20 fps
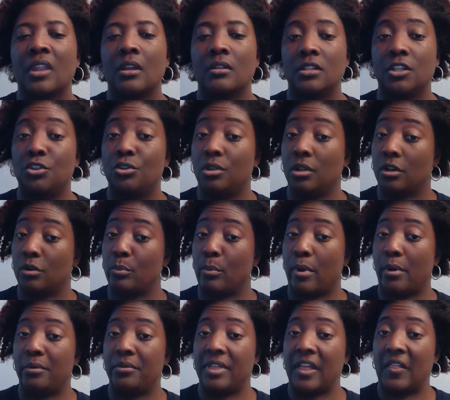Did you learn
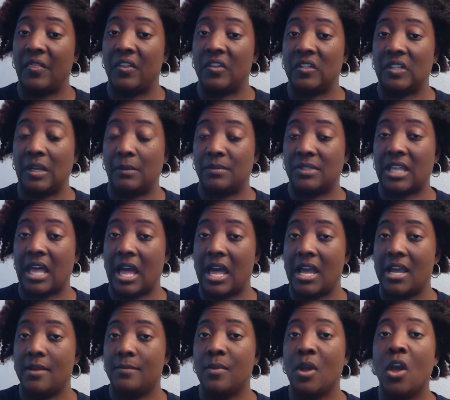both at the same
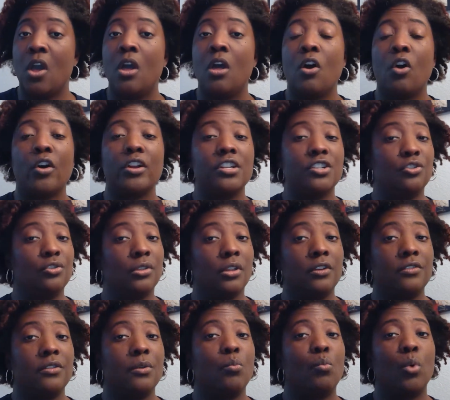time, or did you
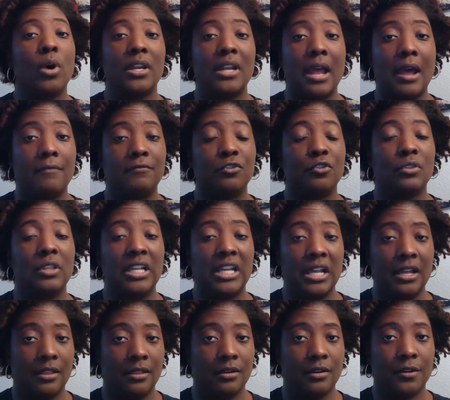learn them one after the
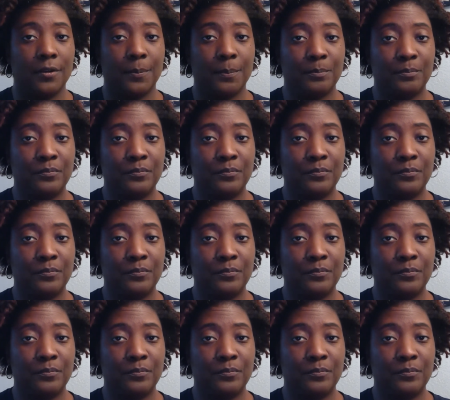other?